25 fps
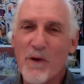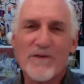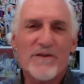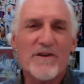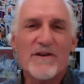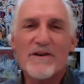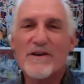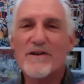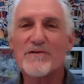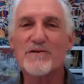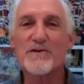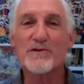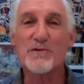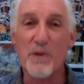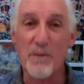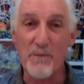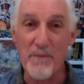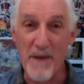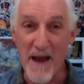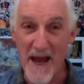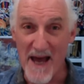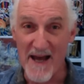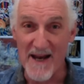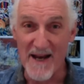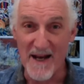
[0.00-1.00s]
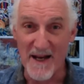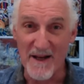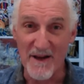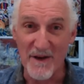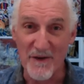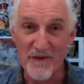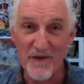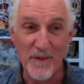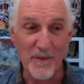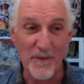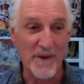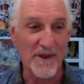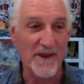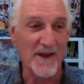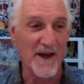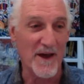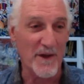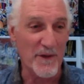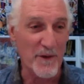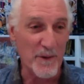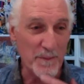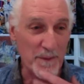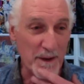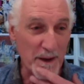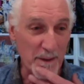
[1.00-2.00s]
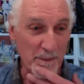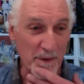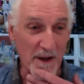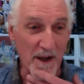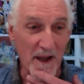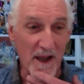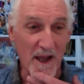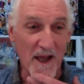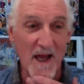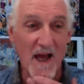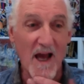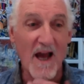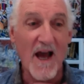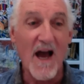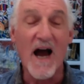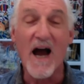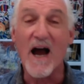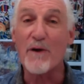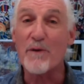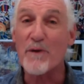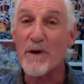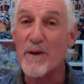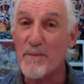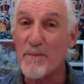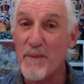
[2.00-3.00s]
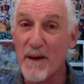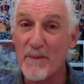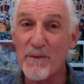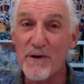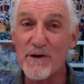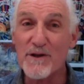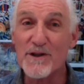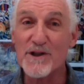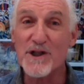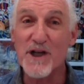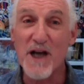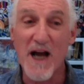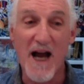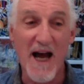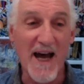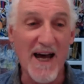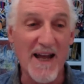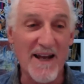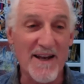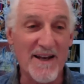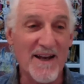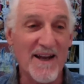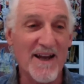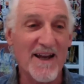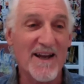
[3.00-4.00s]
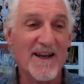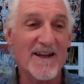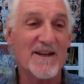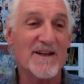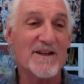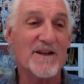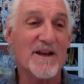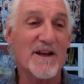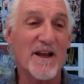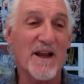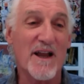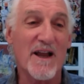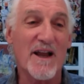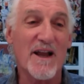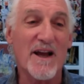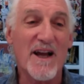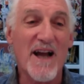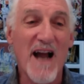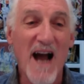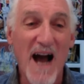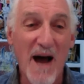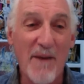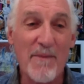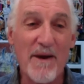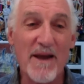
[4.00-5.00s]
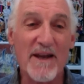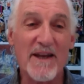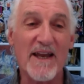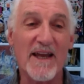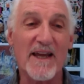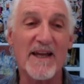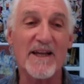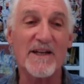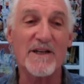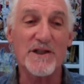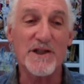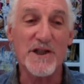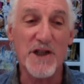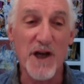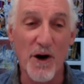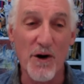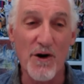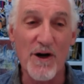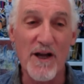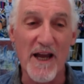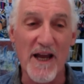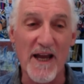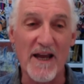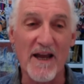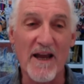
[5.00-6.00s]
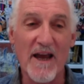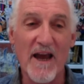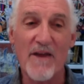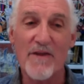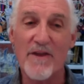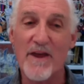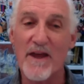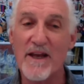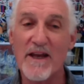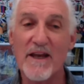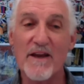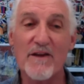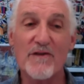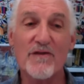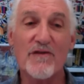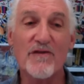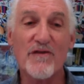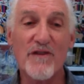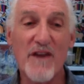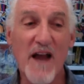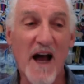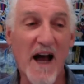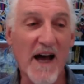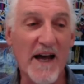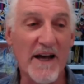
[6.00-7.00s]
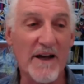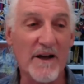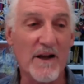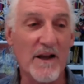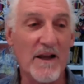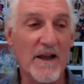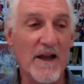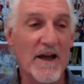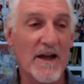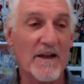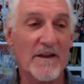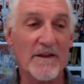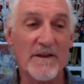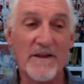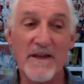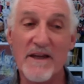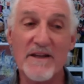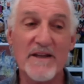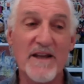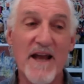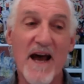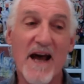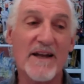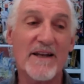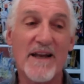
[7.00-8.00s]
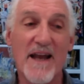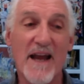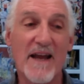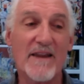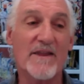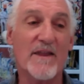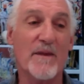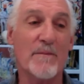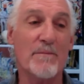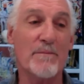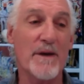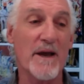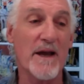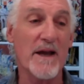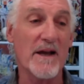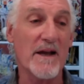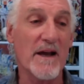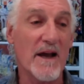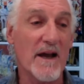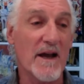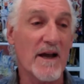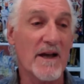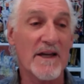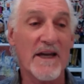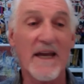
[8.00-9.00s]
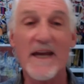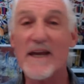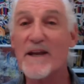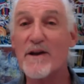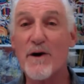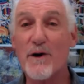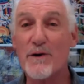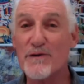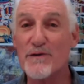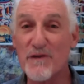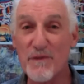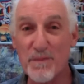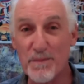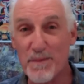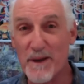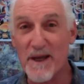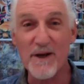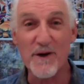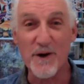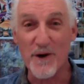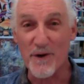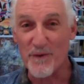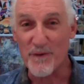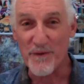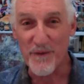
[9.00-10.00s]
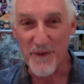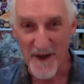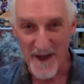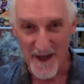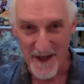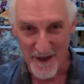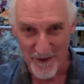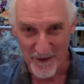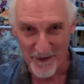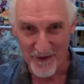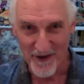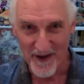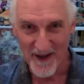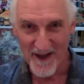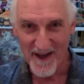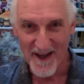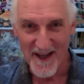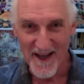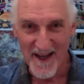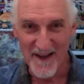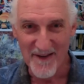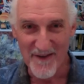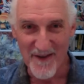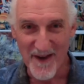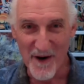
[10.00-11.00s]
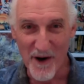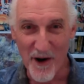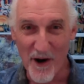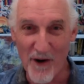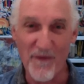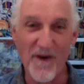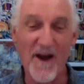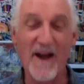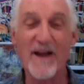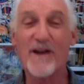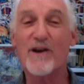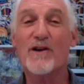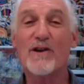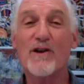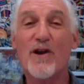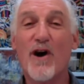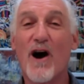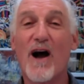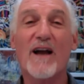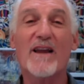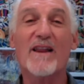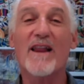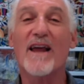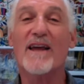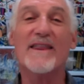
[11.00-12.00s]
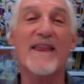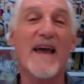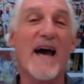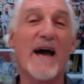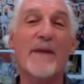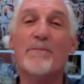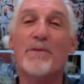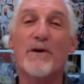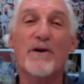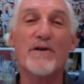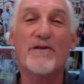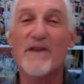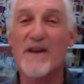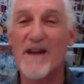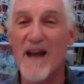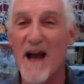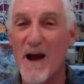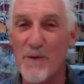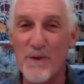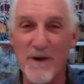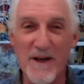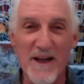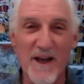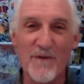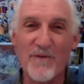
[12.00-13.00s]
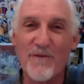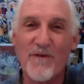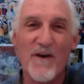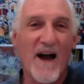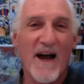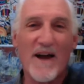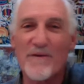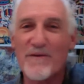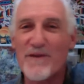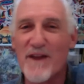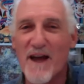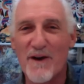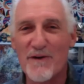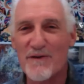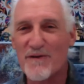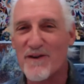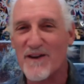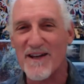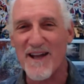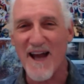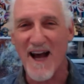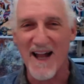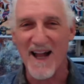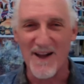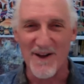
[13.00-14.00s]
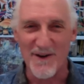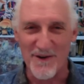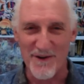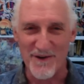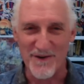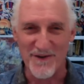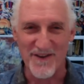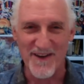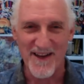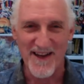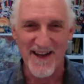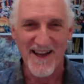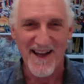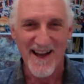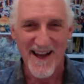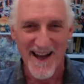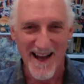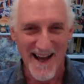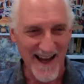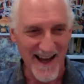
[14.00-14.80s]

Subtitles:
He wasn't as dramatic as some of the other people. I remember John commenting and joking that his style did not get the big keynote speaker fees. Okay. He said, oh, if I could talk like that person, I would get $5,000.